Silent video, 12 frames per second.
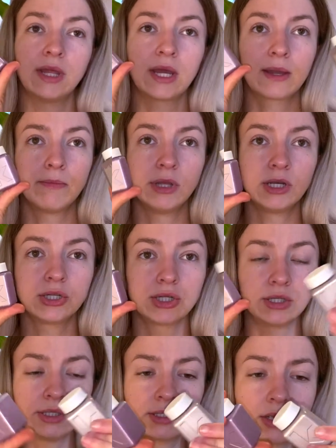like
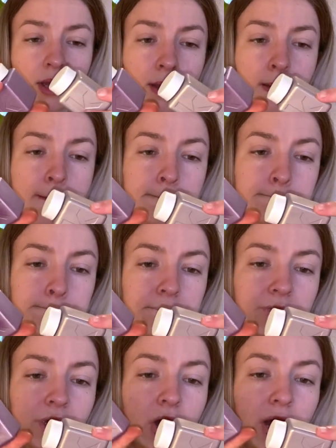miniatures,
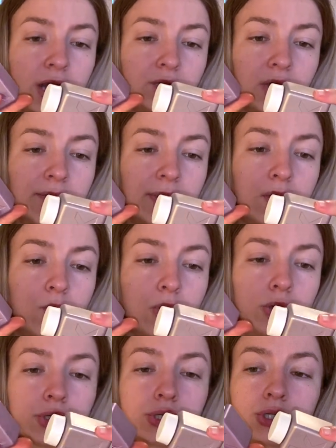the Hydrate Me
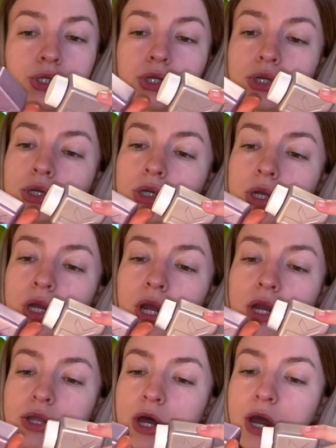Wash
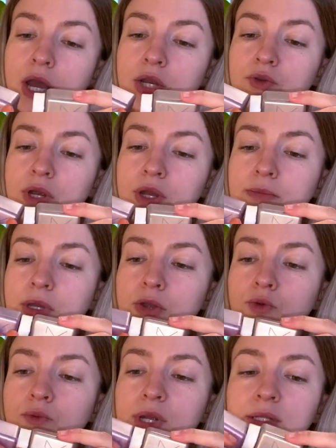and the Hydrate Me
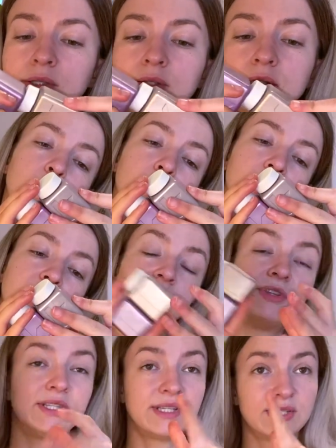Rinse. But if
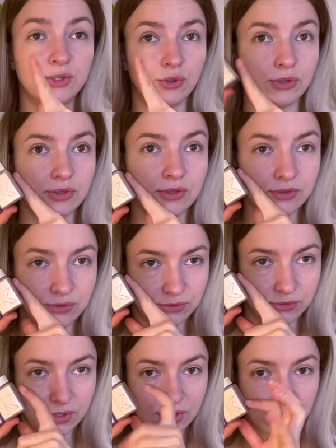this is good,
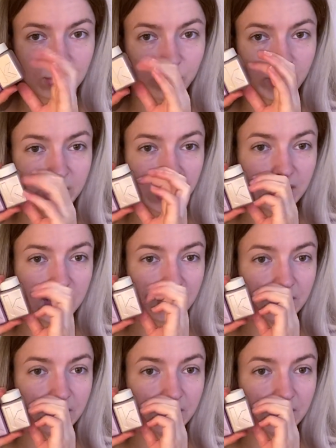this could be